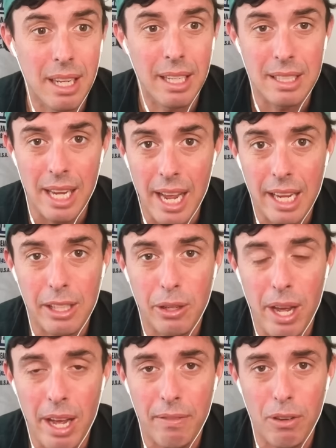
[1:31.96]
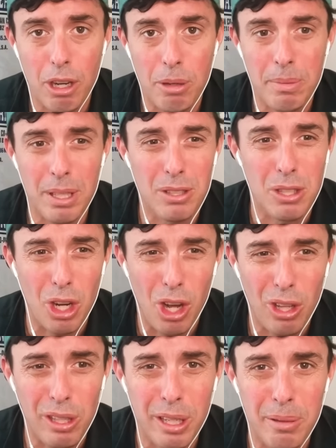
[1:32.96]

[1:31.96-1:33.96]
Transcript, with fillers: attack you have on him is calling